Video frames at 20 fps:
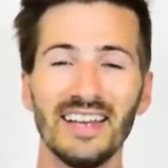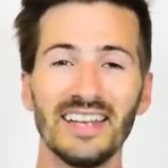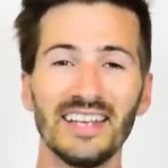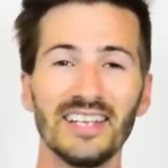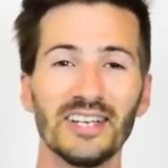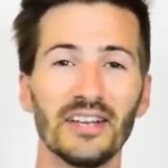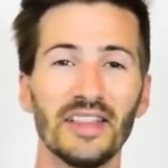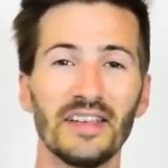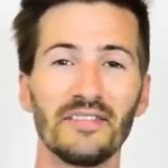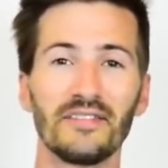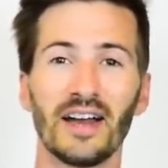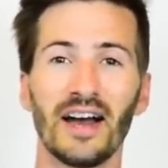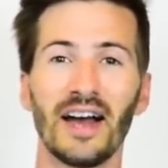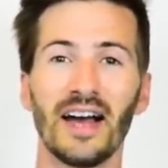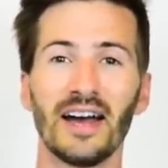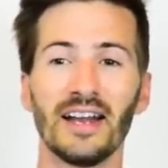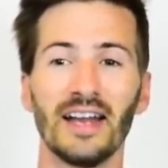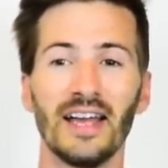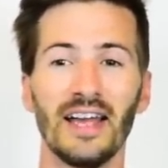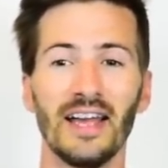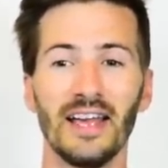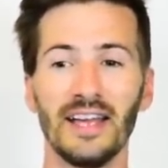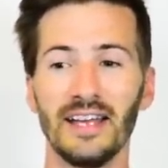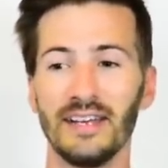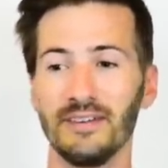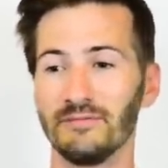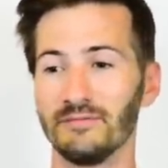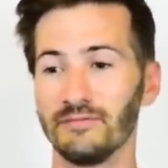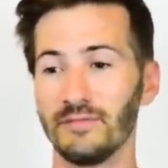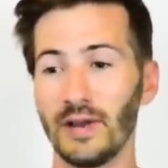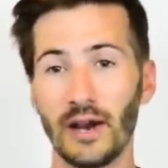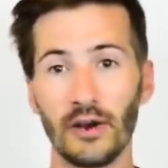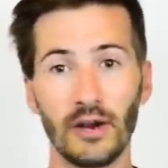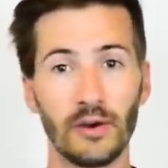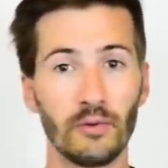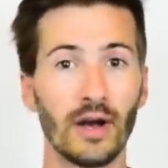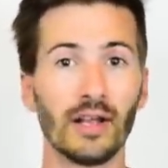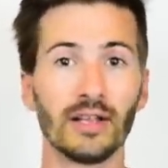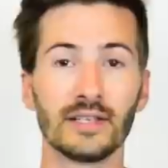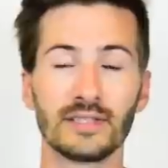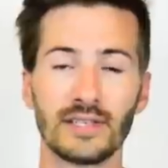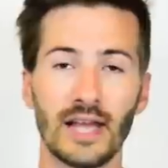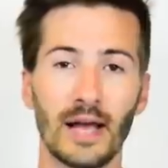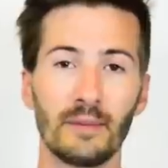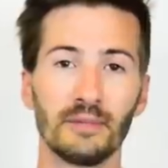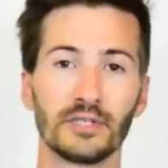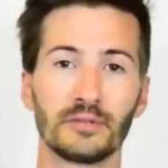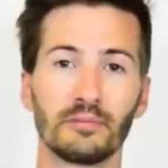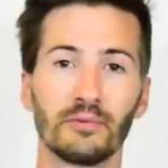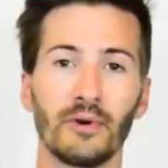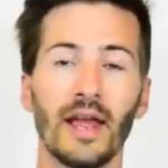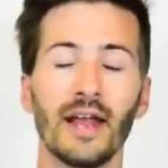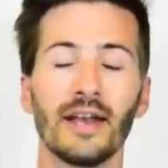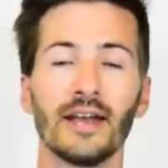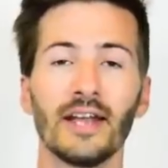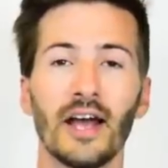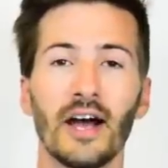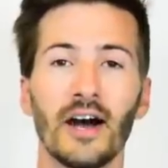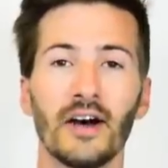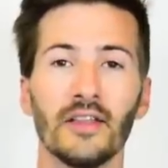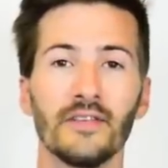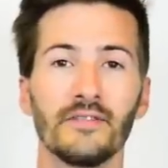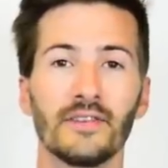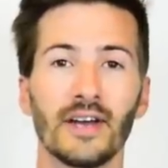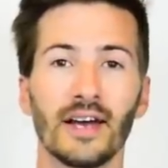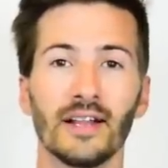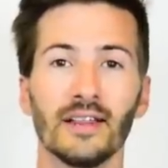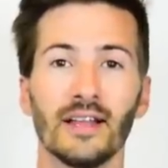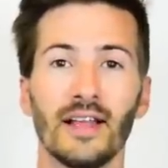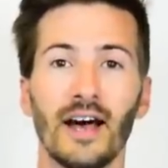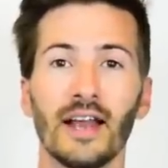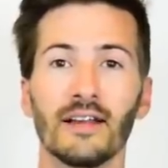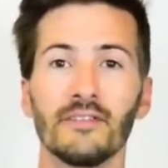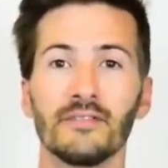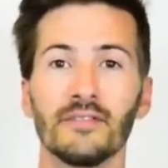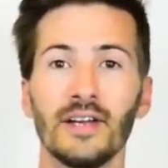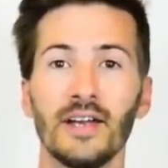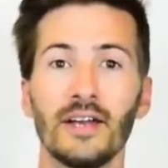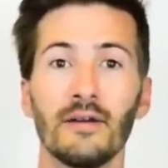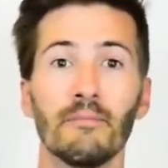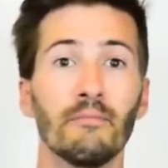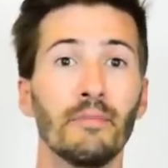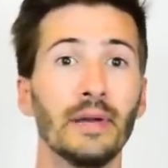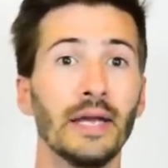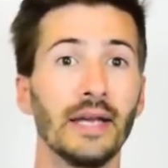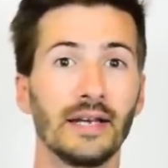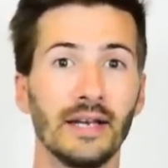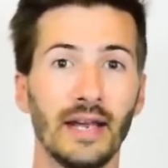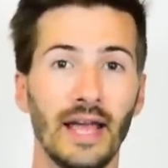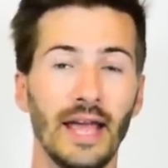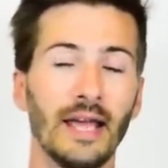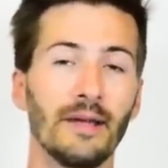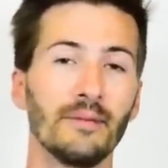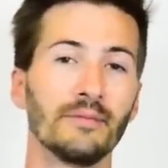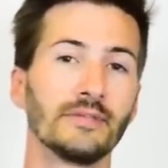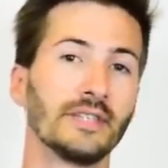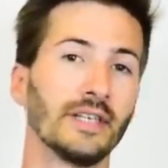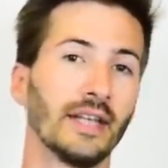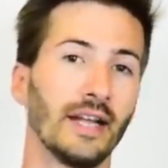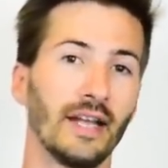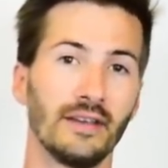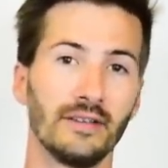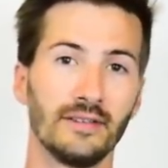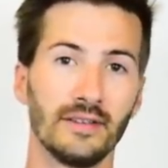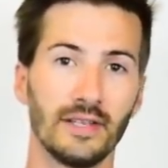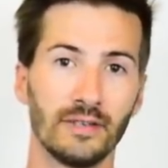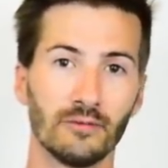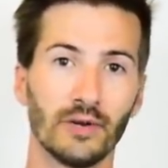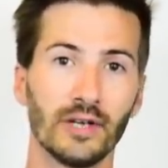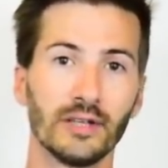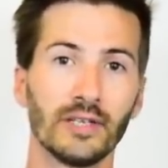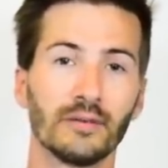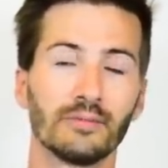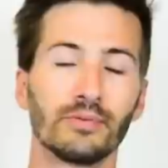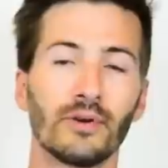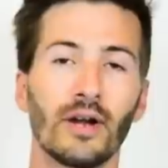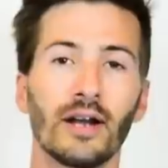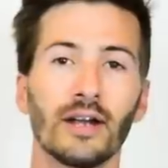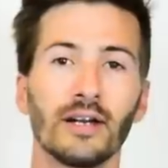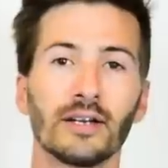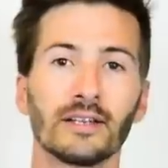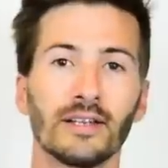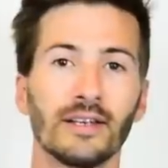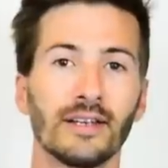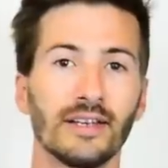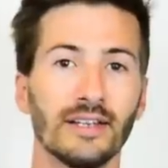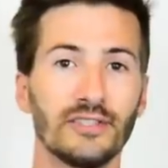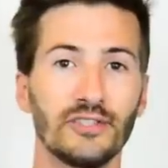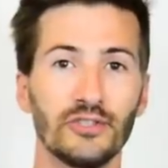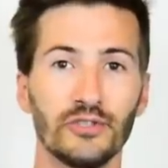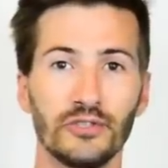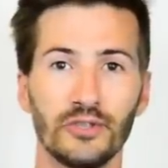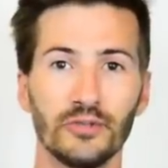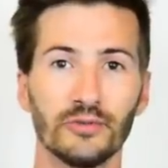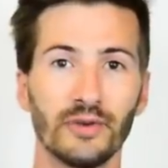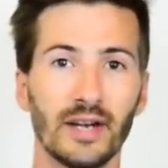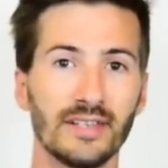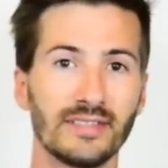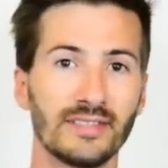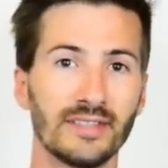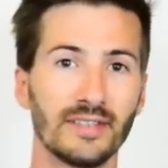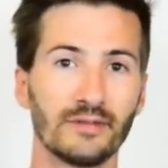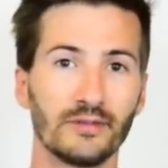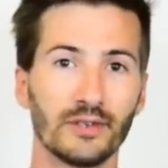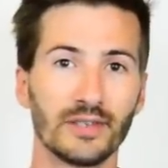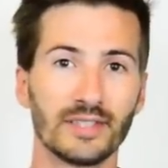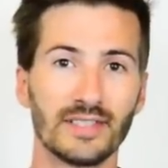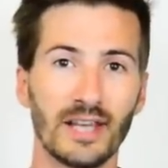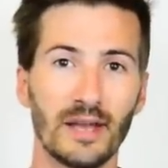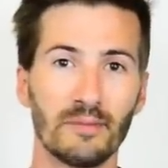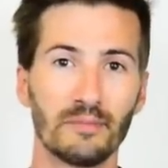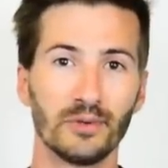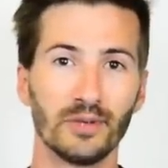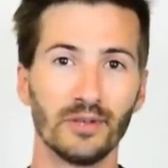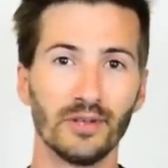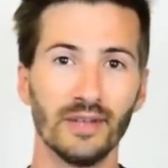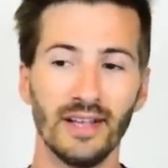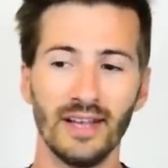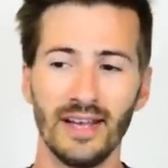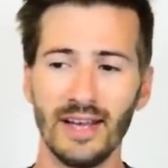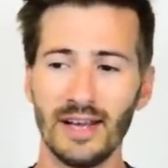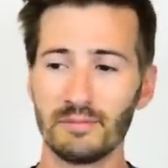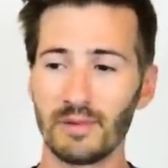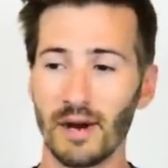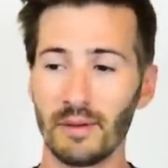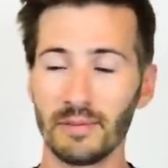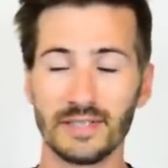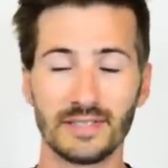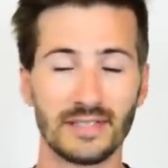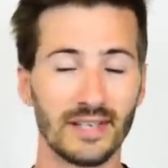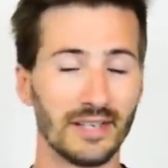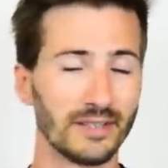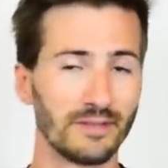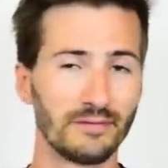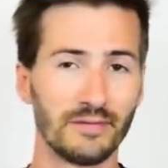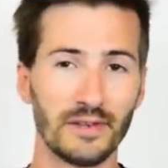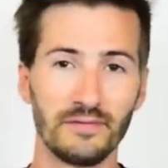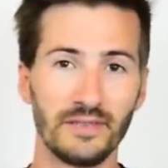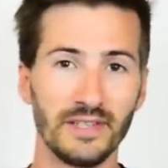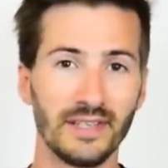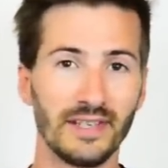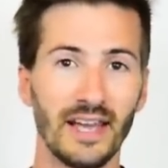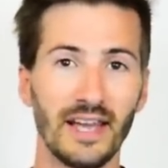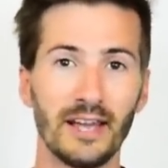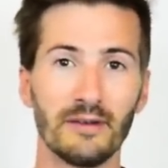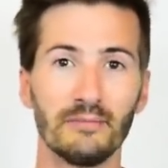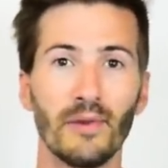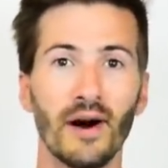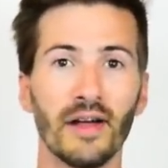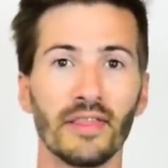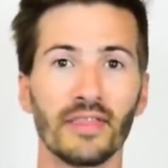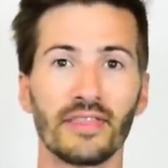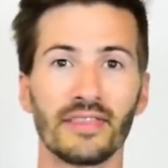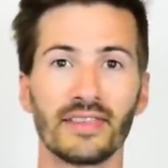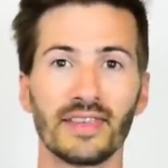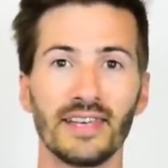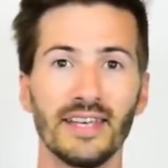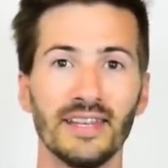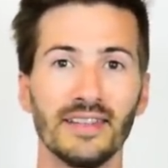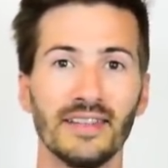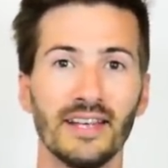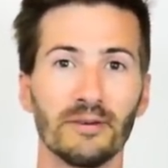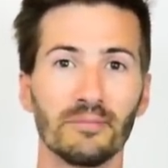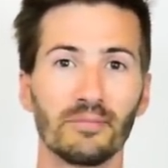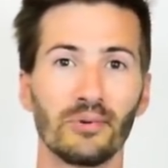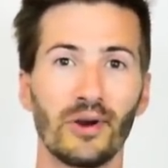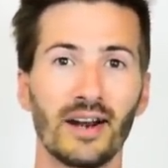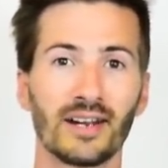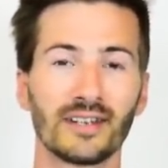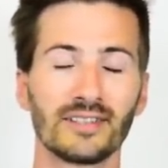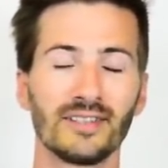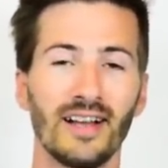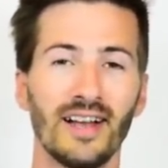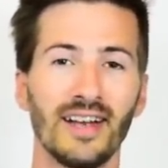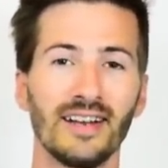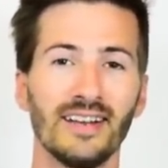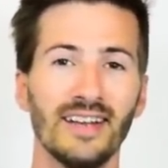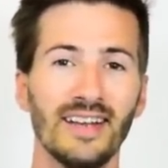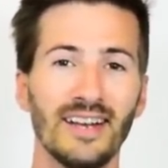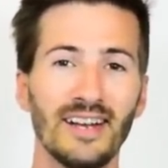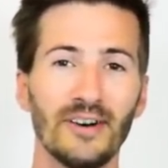You know, they've got a very well-established brand now. They've got a lot of big names that that run their product, like Injuku Racing, for example, probably sells 50K a month in their product line.